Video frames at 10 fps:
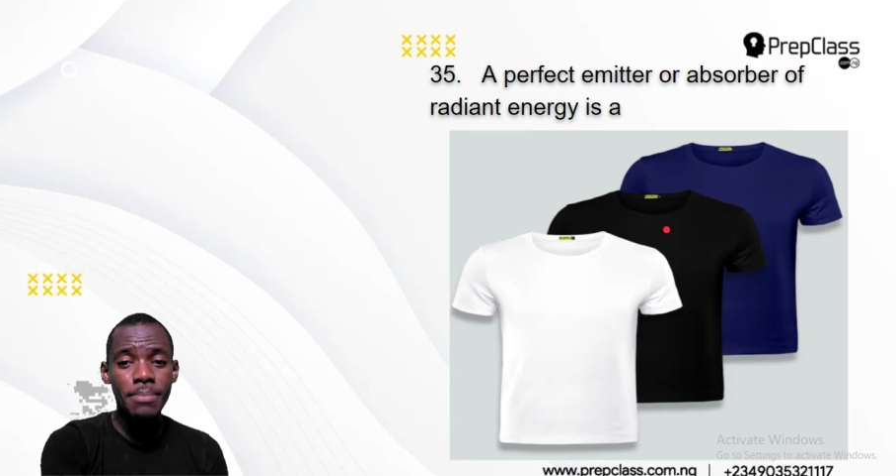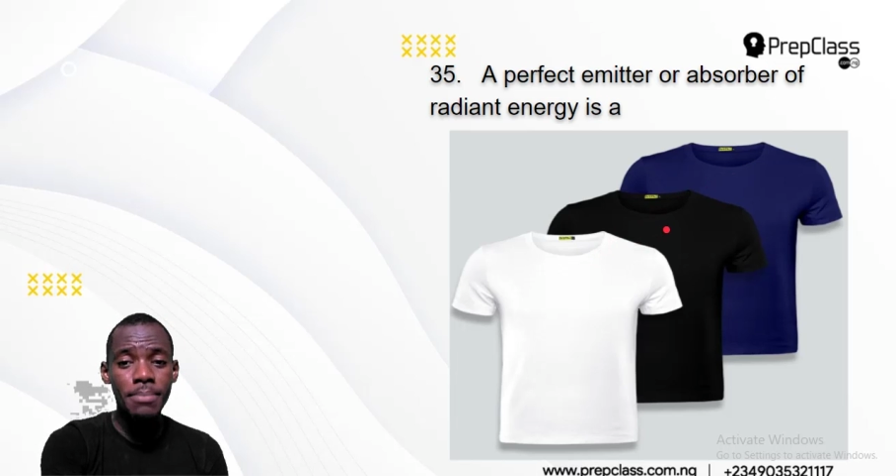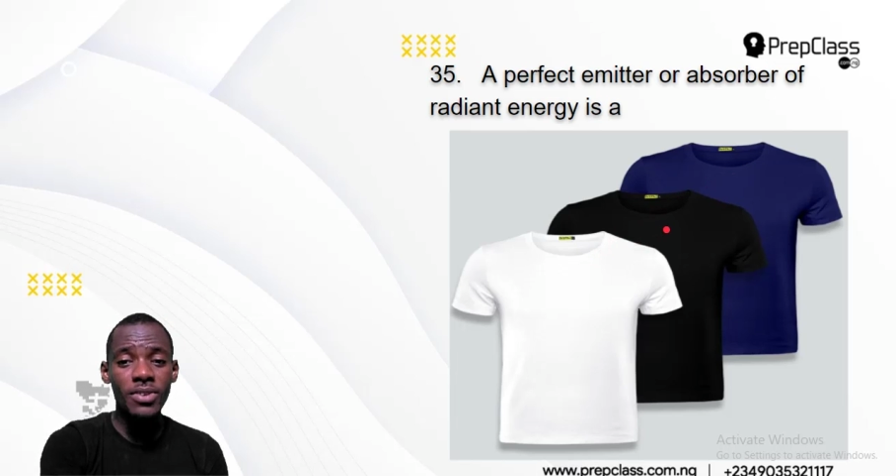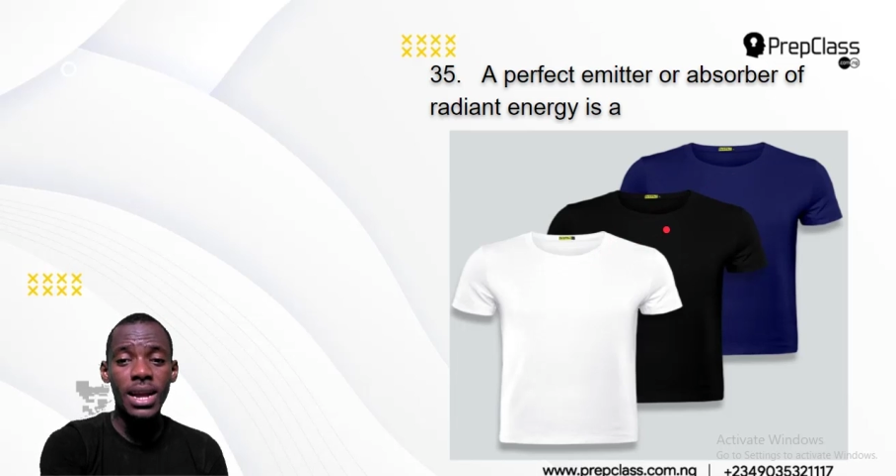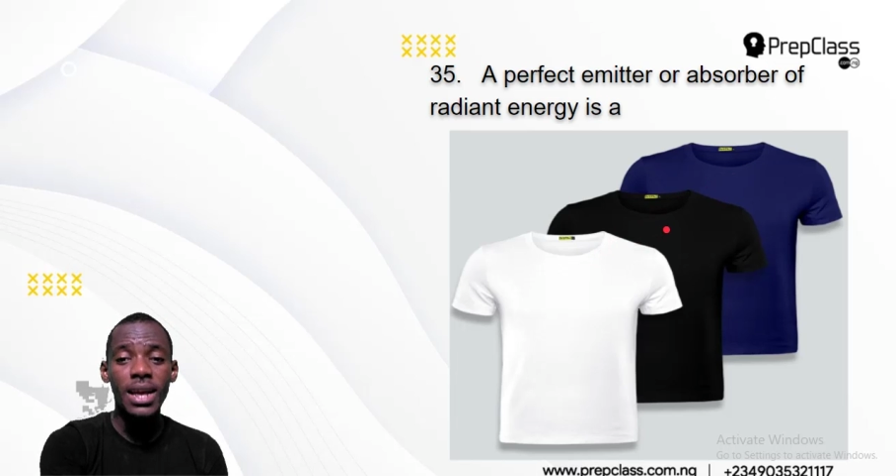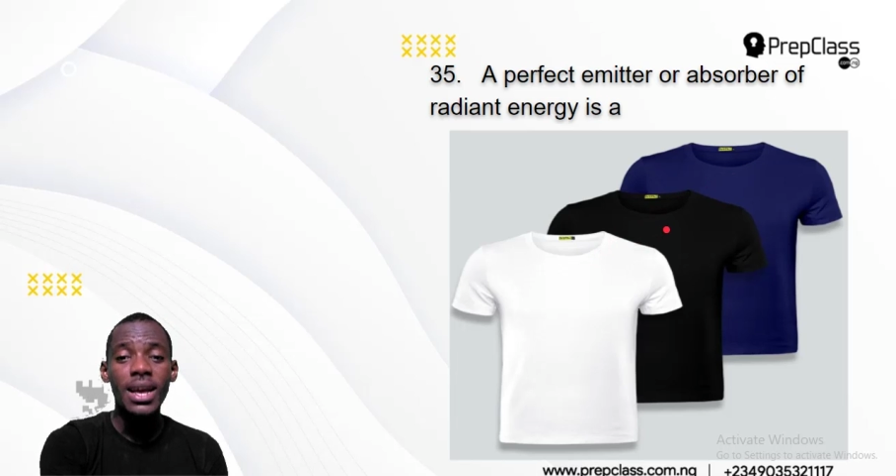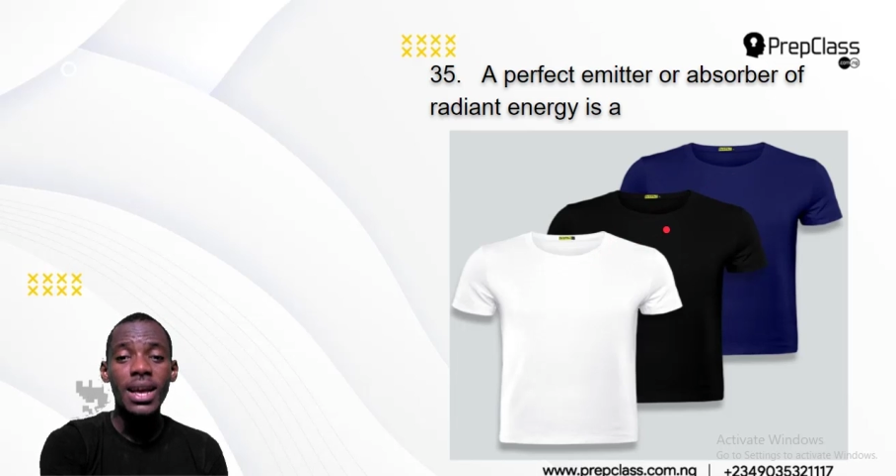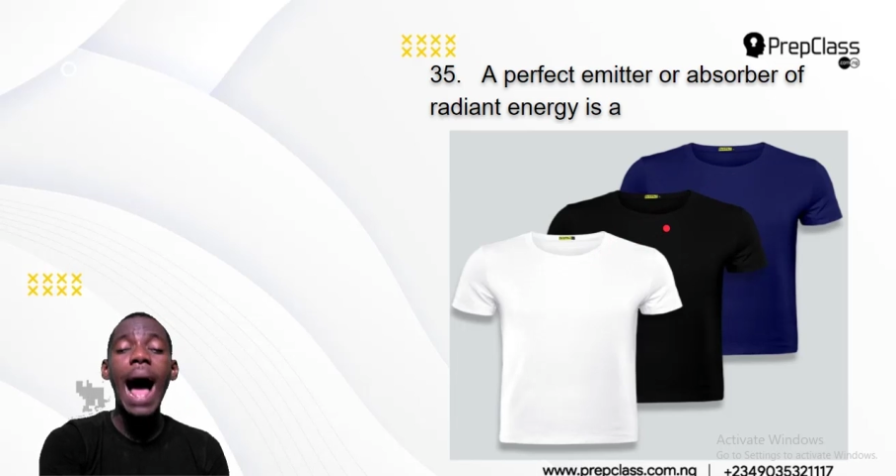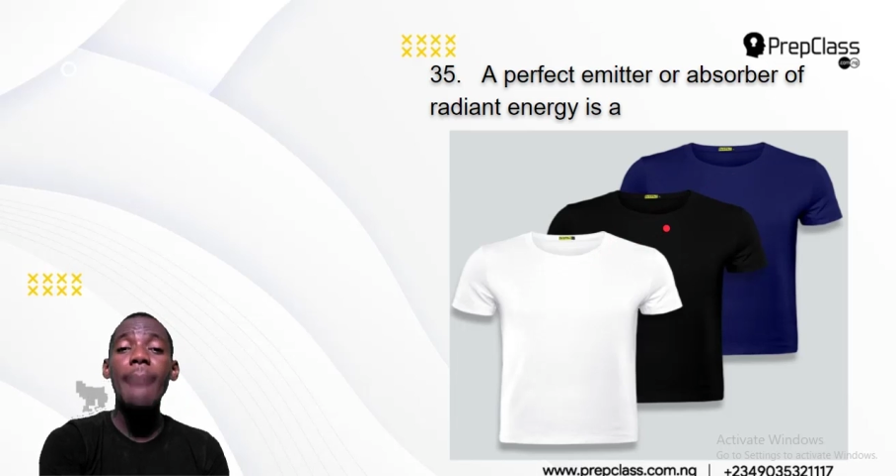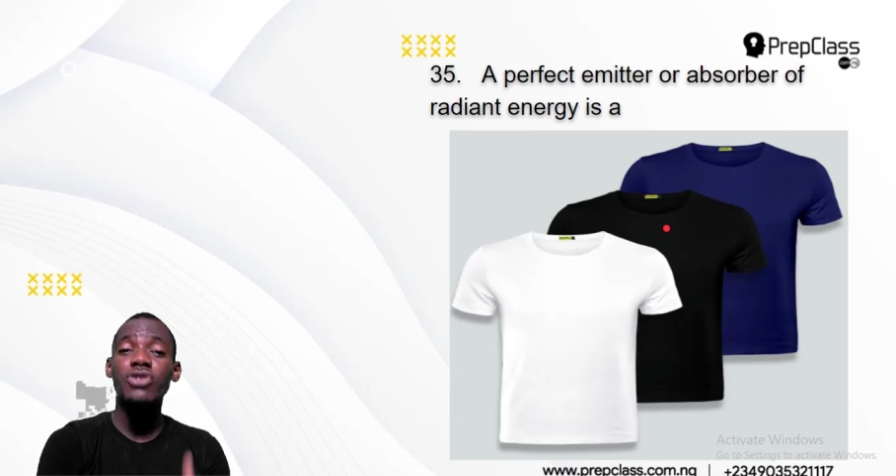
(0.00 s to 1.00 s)
me be from here,
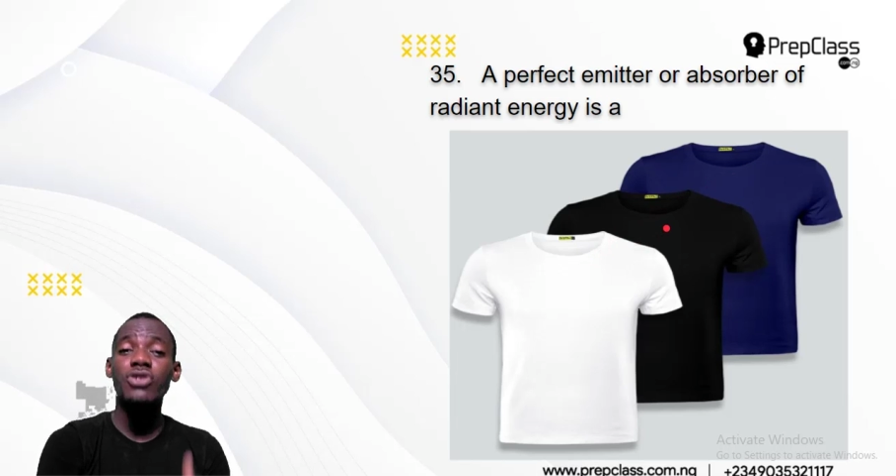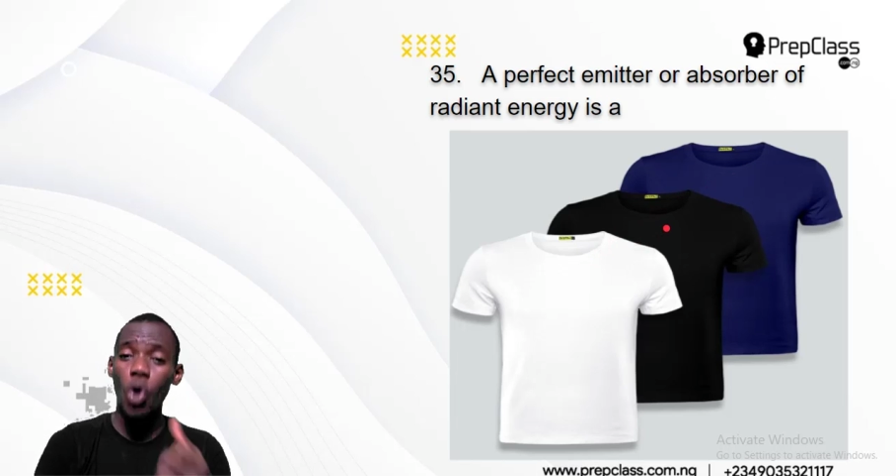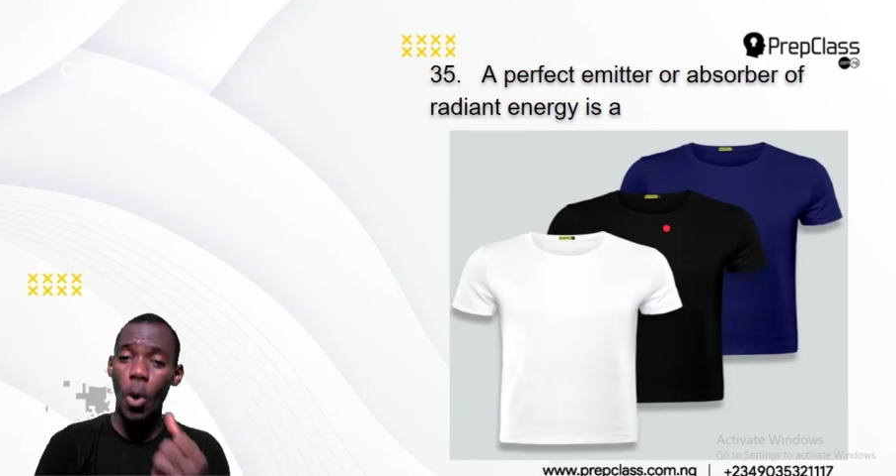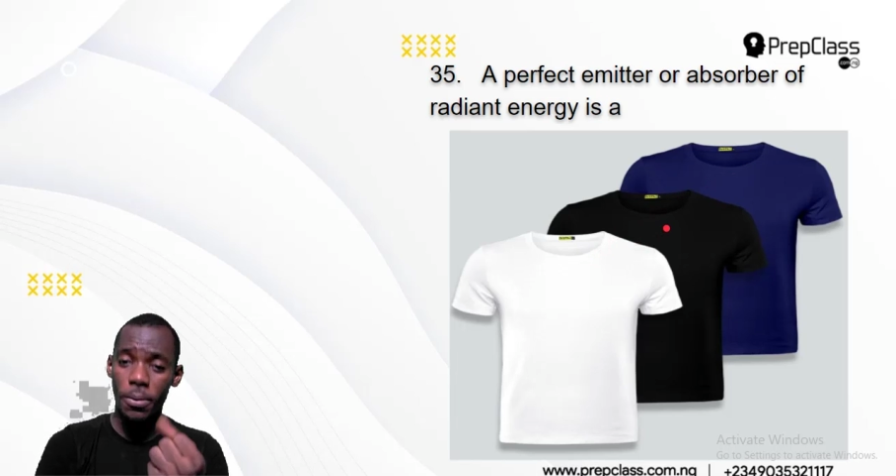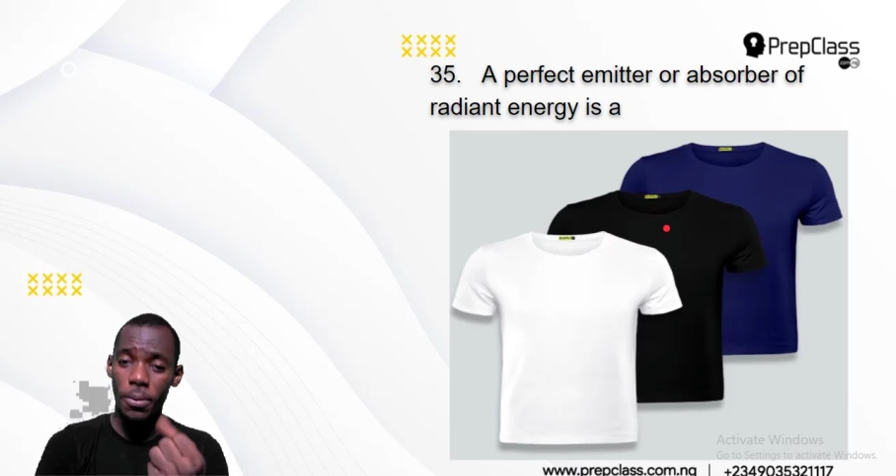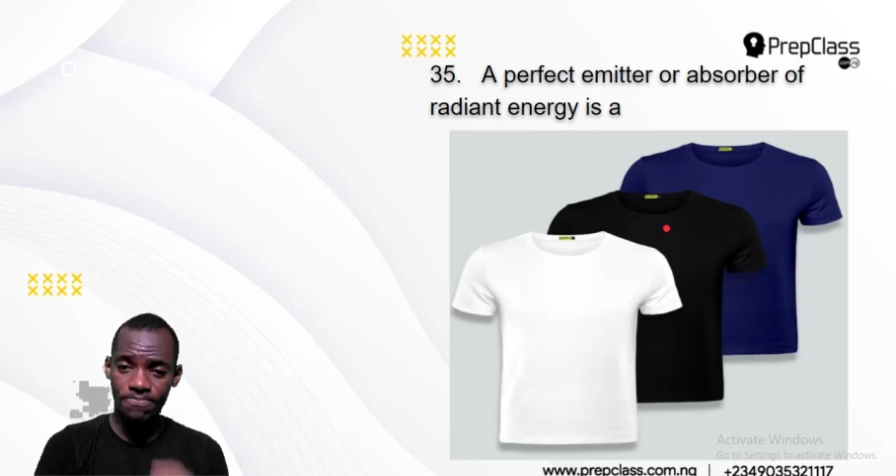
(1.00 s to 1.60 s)
absorb.